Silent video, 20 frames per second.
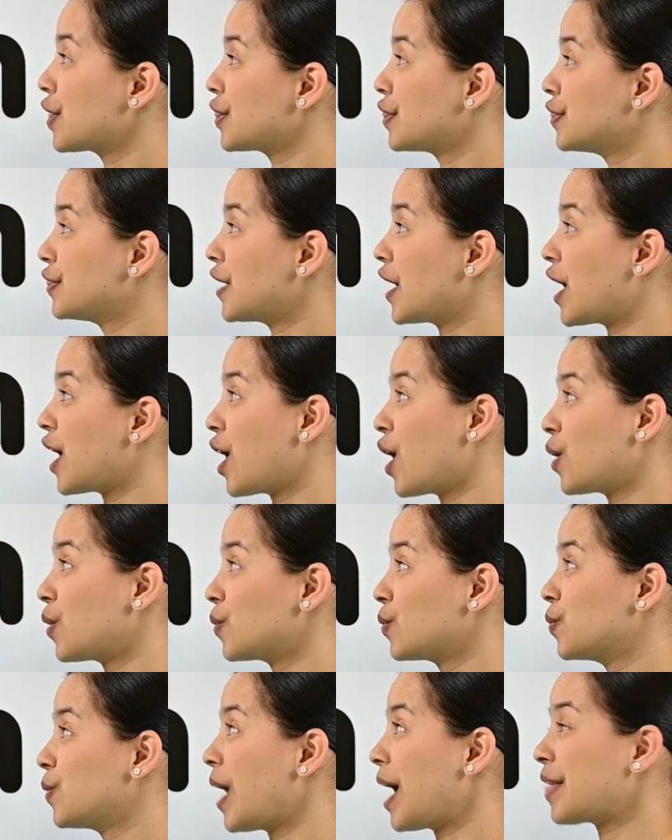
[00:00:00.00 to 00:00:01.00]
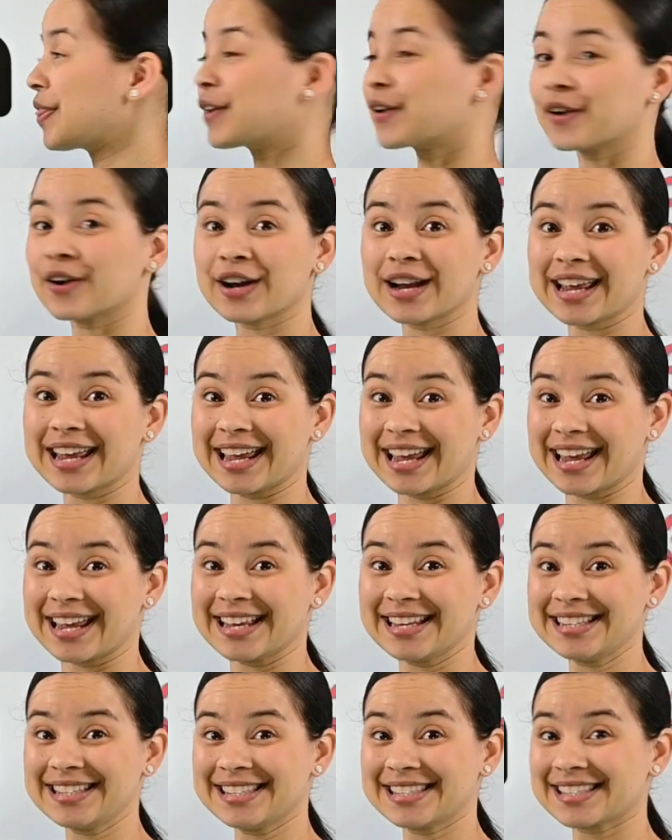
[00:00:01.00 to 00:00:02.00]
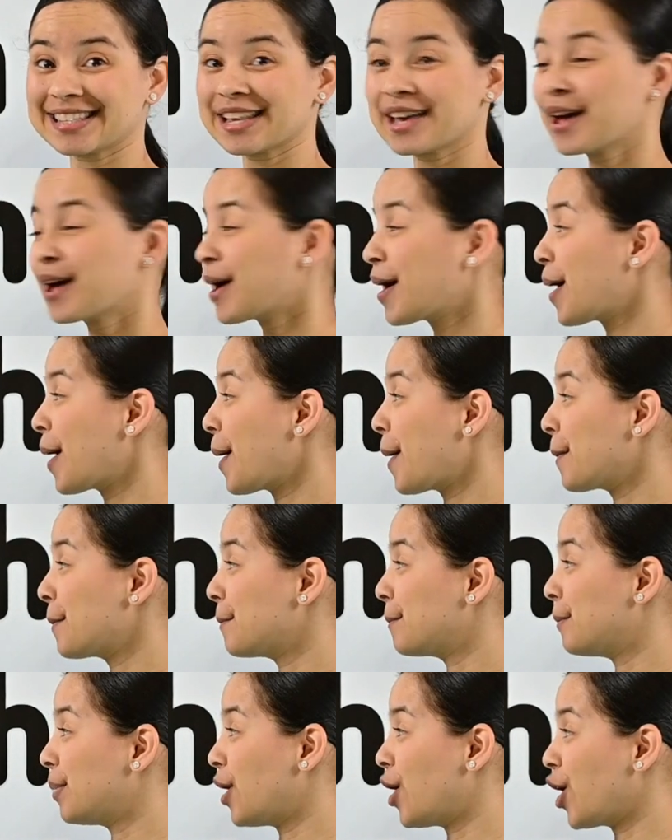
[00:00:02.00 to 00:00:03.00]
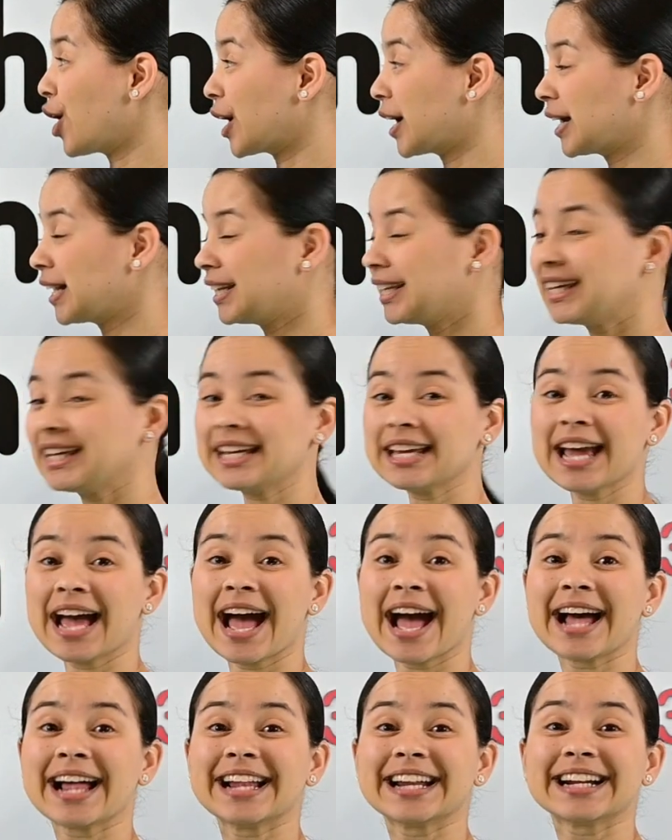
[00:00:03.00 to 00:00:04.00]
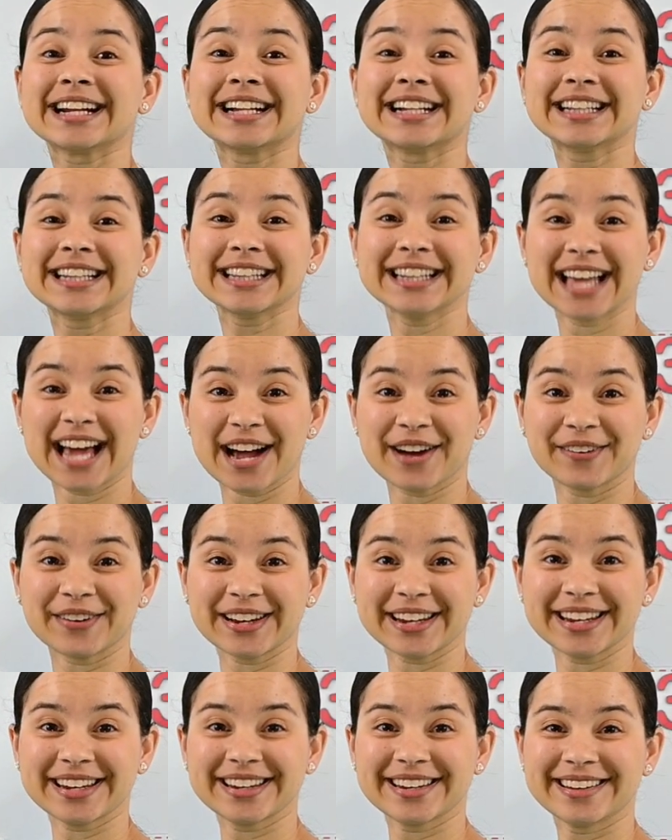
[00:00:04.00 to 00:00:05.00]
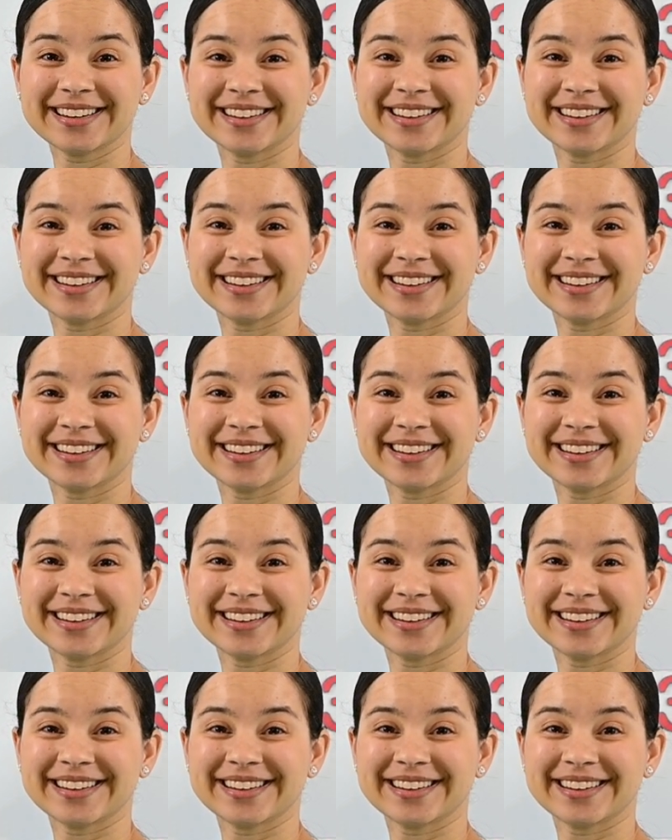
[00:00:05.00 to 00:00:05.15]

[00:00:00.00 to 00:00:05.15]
The weather is partly cloudy.